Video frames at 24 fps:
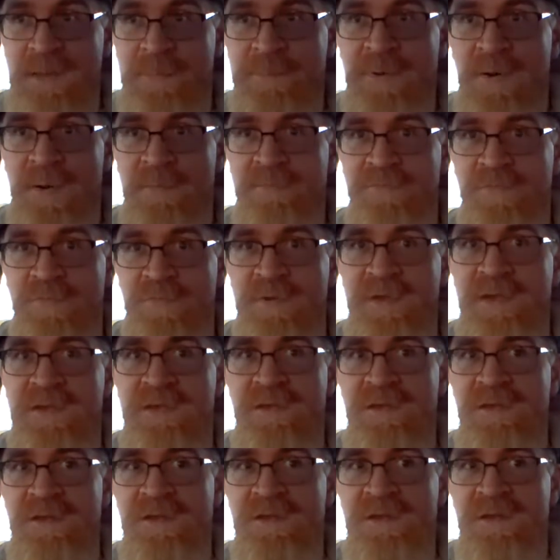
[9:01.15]
up for me.
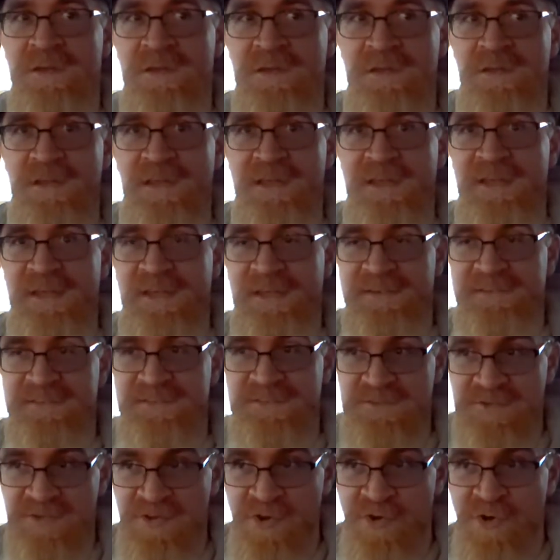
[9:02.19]
It is
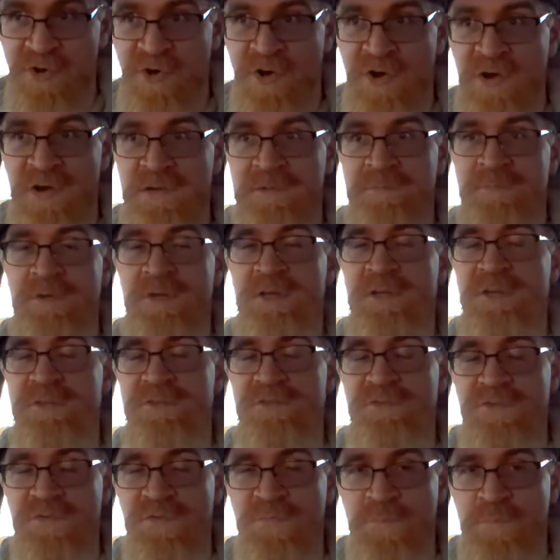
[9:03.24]
time
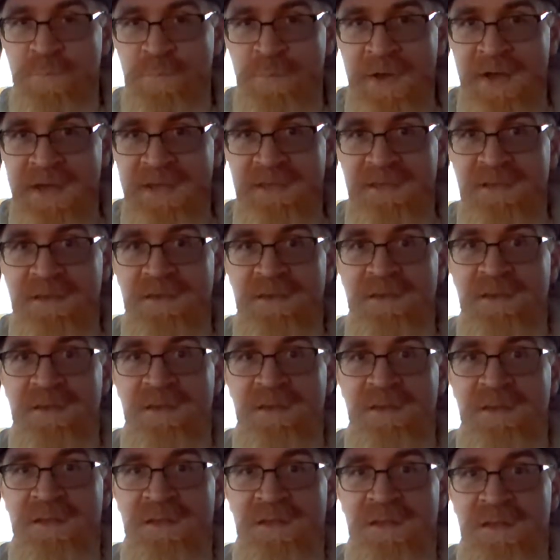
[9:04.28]
to make
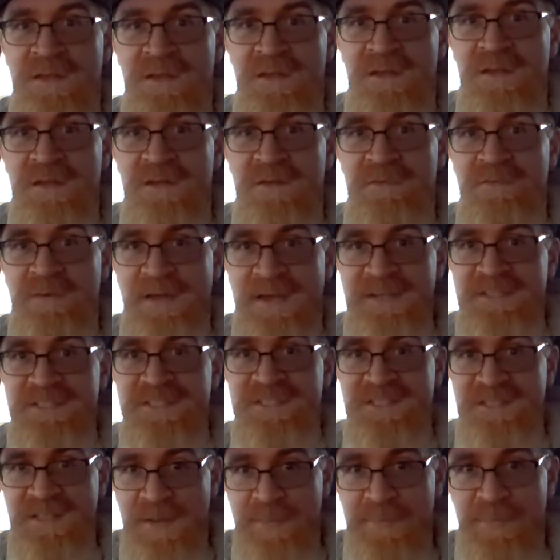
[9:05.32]
that
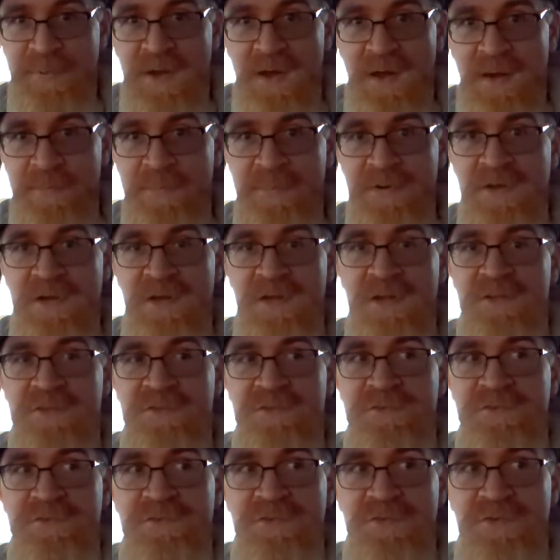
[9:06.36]
step up,
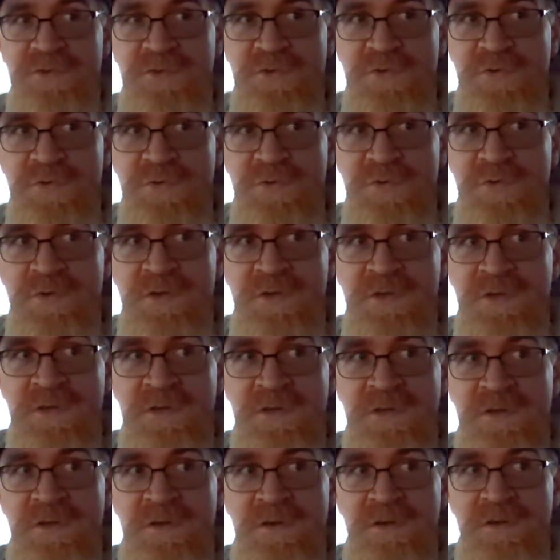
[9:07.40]
to
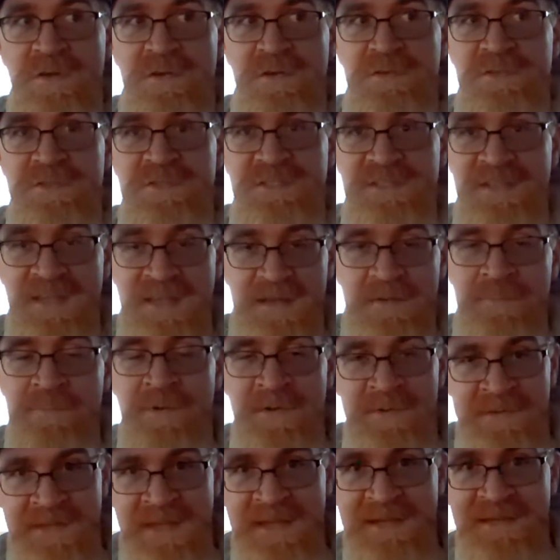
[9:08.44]
stick my
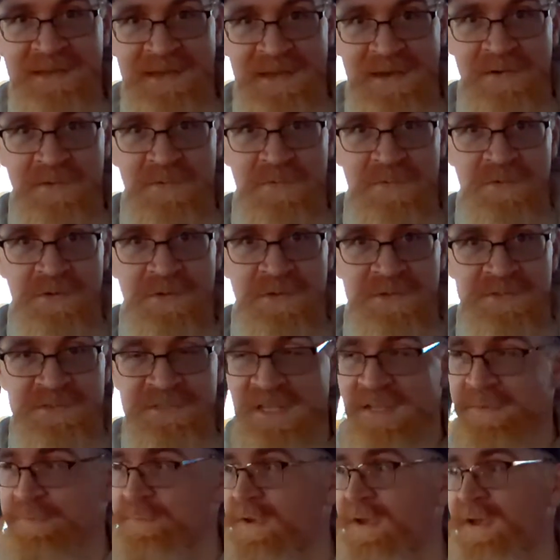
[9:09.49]
neck out, stick
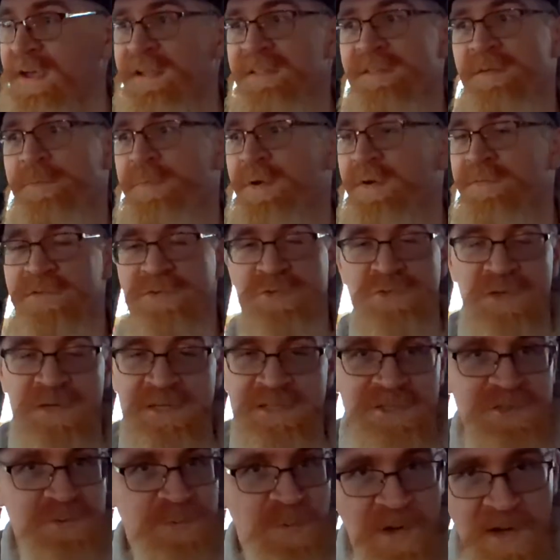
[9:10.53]
my head above the
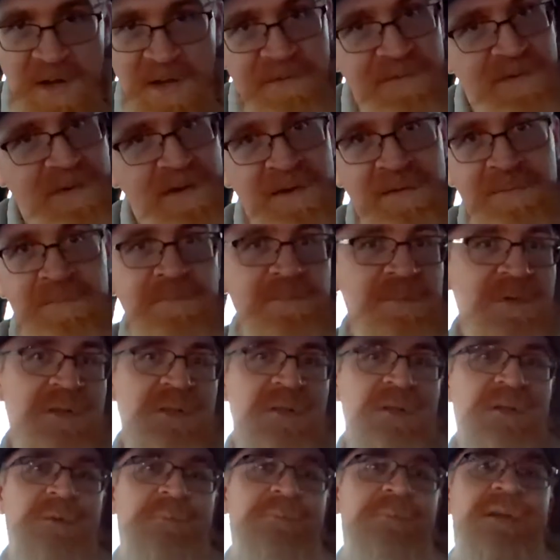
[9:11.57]
trench, whatever
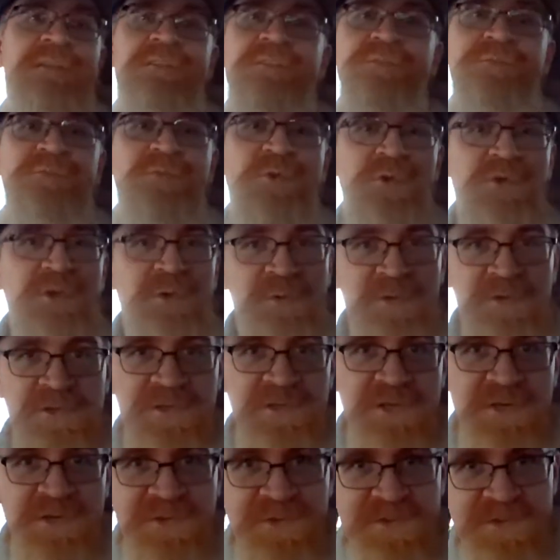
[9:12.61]
metaphor you want to
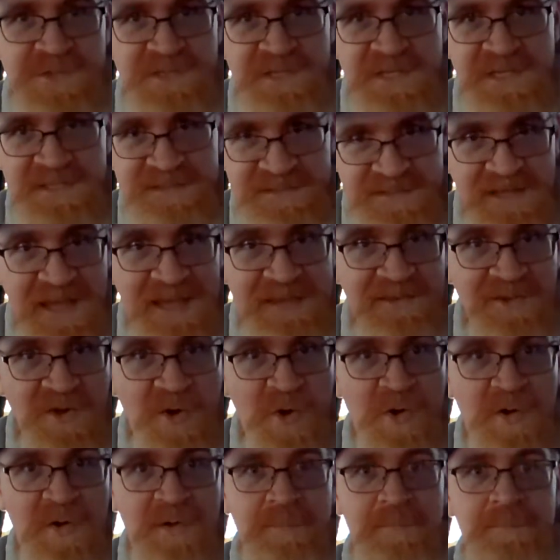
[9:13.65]
use. It's that
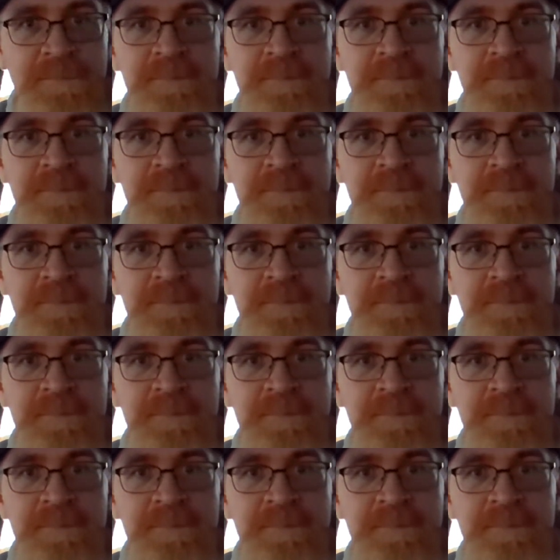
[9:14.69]
time,